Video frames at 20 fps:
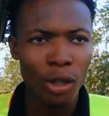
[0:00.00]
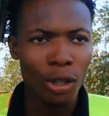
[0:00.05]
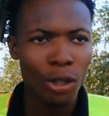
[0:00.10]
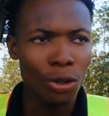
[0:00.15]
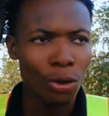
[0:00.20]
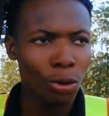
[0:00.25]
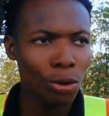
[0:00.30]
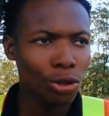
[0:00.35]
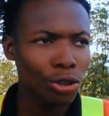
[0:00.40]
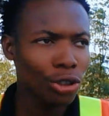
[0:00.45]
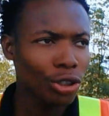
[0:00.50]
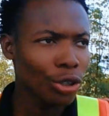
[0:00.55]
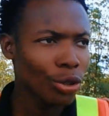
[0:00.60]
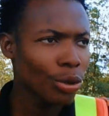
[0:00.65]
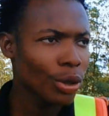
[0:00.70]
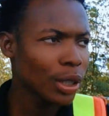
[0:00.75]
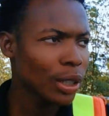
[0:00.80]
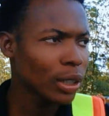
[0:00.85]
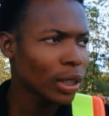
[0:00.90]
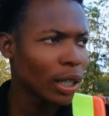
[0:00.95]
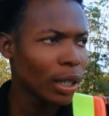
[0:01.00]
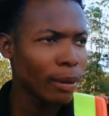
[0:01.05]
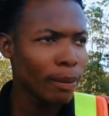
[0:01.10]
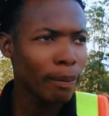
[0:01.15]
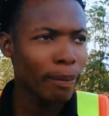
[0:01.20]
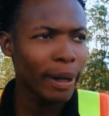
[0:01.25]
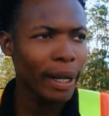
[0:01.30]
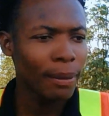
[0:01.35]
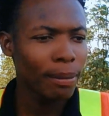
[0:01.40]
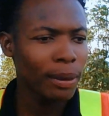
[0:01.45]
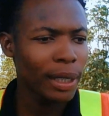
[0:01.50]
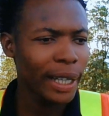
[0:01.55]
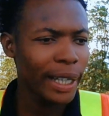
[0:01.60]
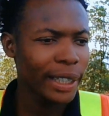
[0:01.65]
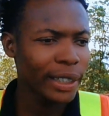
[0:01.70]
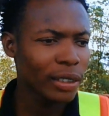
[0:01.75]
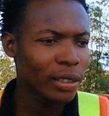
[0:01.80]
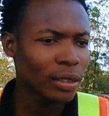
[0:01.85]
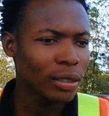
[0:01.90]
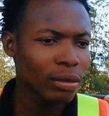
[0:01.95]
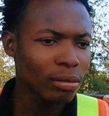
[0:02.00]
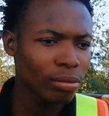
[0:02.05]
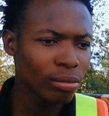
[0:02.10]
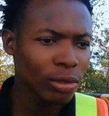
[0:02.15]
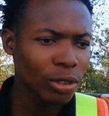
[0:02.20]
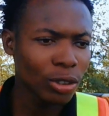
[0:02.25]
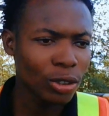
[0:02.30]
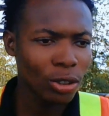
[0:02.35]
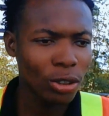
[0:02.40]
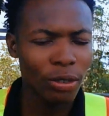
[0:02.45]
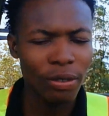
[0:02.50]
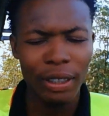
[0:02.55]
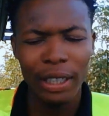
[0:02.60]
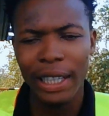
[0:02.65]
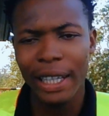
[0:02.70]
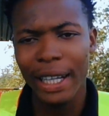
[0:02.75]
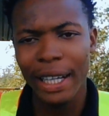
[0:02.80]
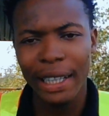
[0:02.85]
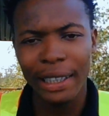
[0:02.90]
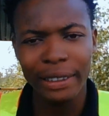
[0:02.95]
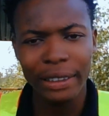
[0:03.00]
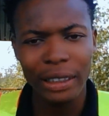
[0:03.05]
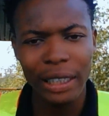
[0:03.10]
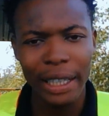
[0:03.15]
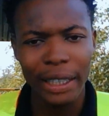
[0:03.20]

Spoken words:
you know, during pipeline surveillance,